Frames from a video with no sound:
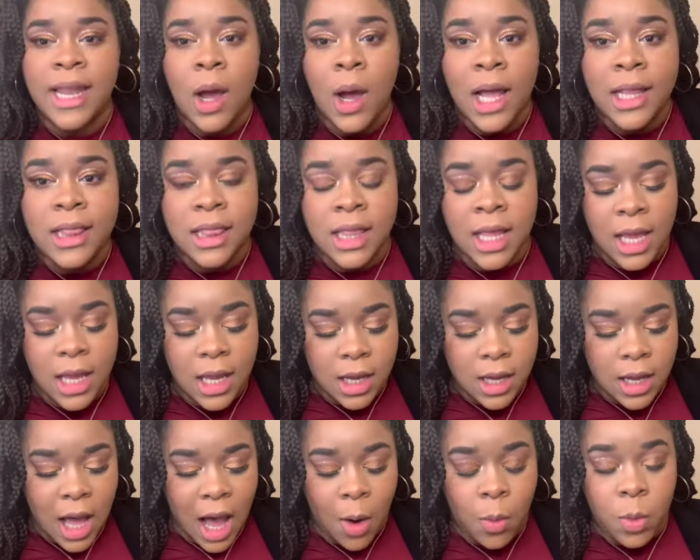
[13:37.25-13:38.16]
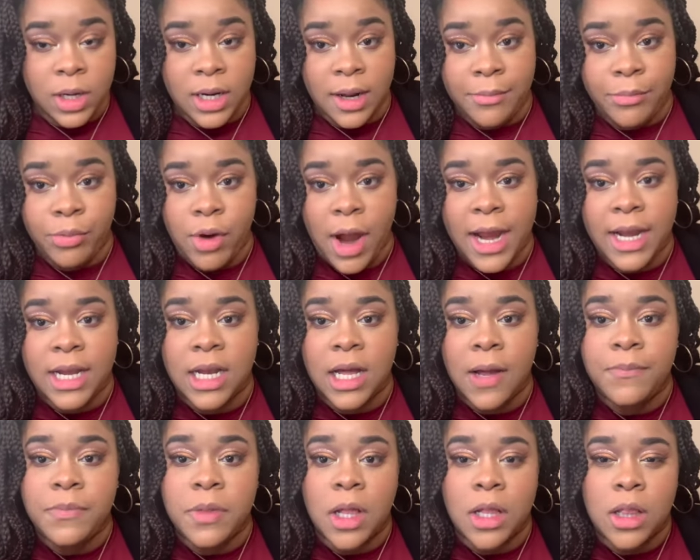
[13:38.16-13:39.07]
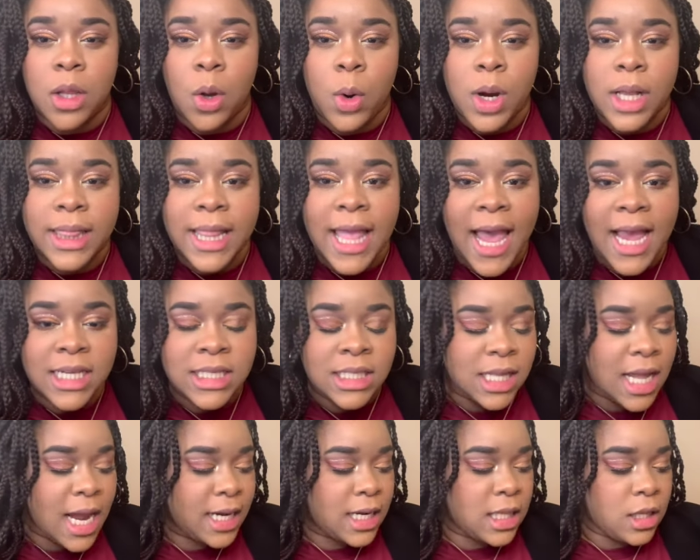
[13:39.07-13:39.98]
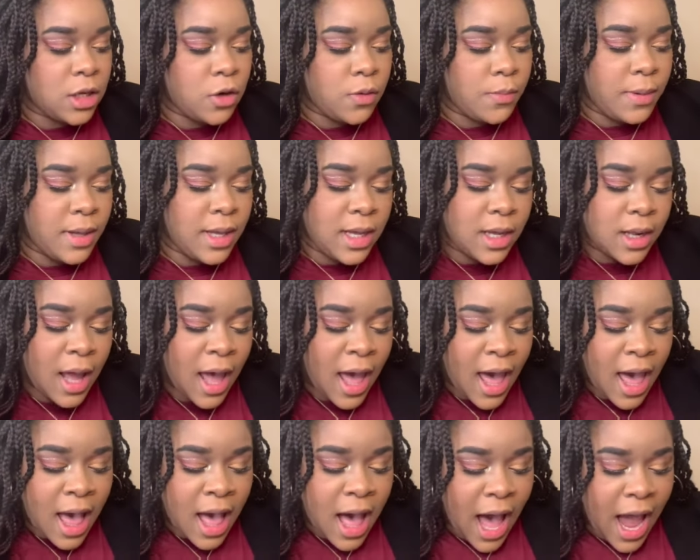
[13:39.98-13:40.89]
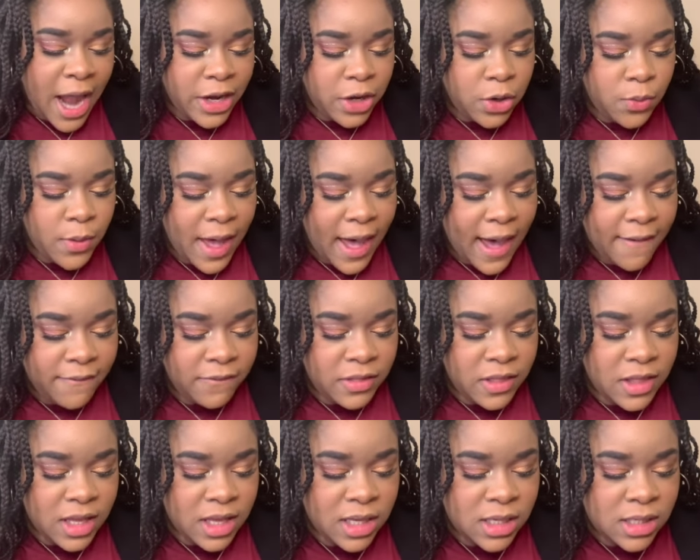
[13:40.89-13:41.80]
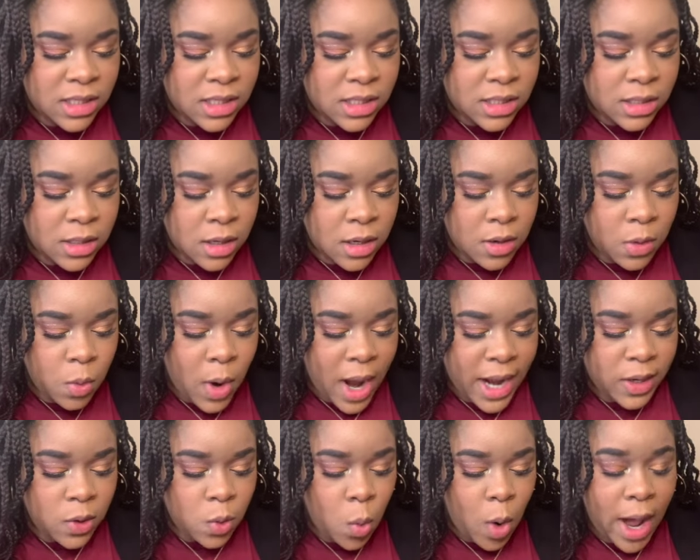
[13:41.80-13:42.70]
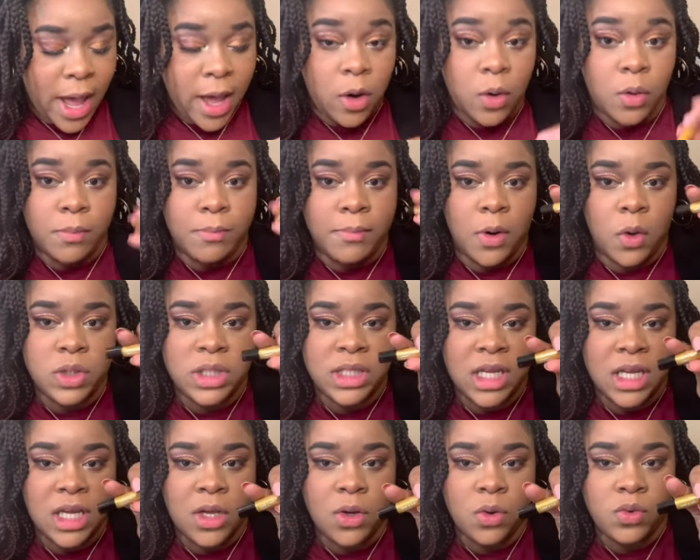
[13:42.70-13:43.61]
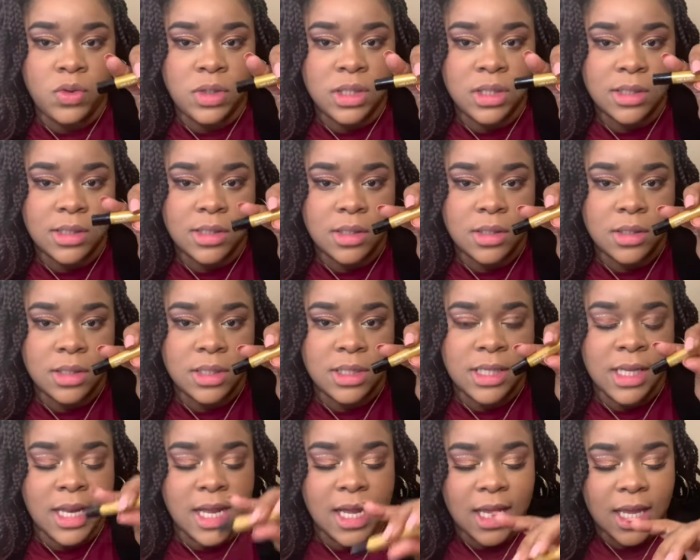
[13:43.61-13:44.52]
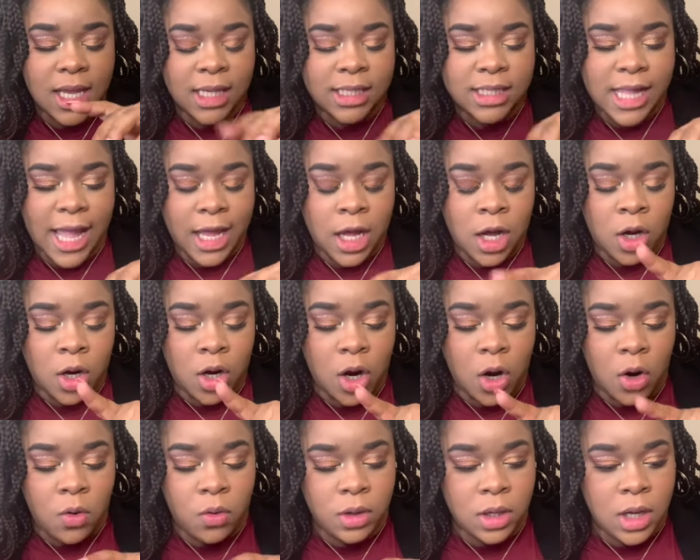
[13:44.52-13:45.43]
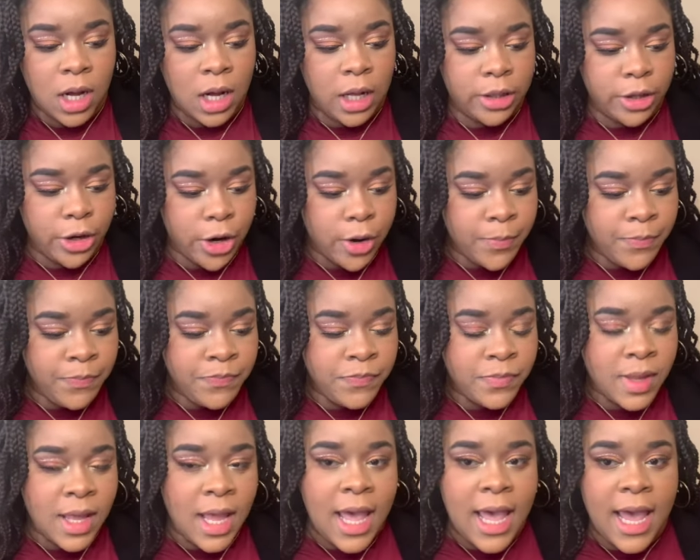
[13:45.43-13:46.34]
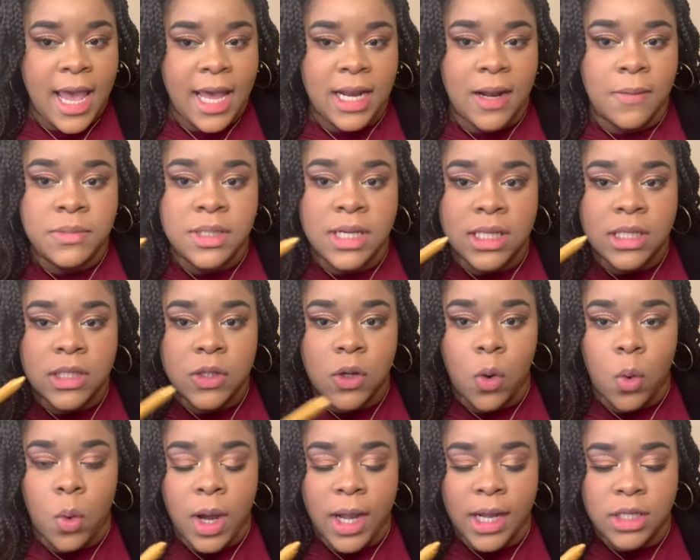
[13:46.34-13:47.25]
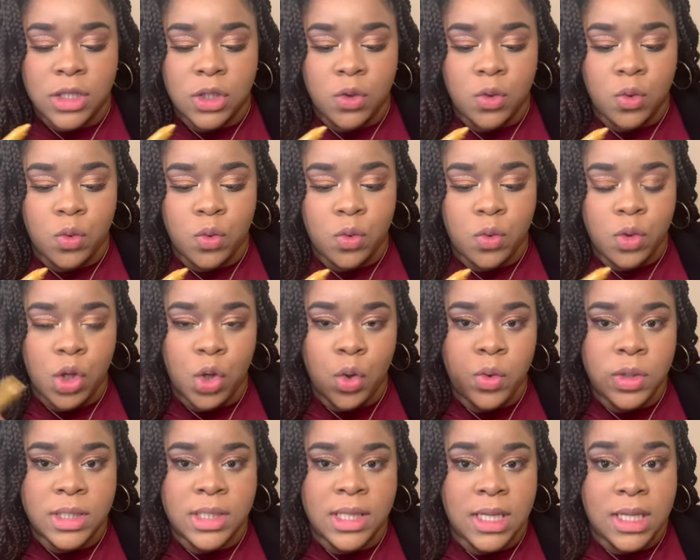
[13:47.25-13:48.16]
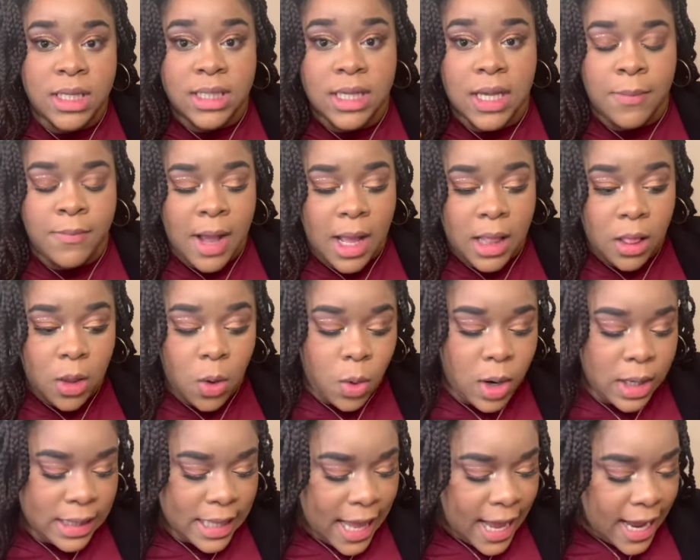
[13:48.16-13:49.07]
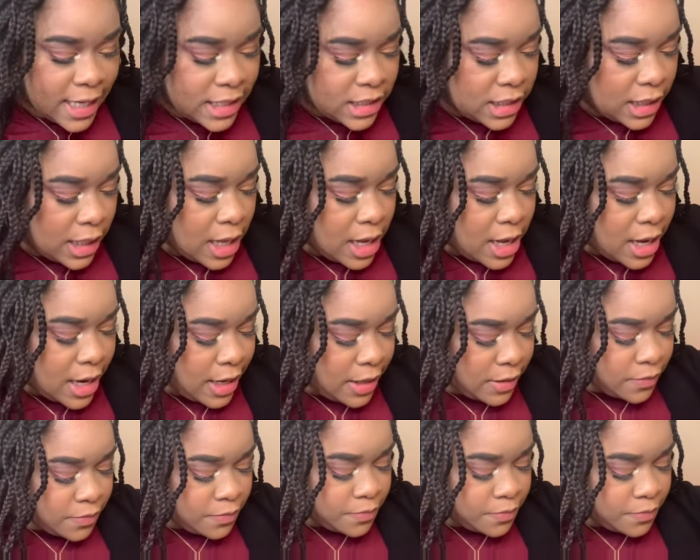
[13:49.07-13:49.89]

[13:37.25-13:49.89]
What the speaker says: I think I want to brighten up the lower lash line a little bit. I do have this Wet n Wild multi-use stick. It's like a gold color, and I'm just going to use this in my lower lash line.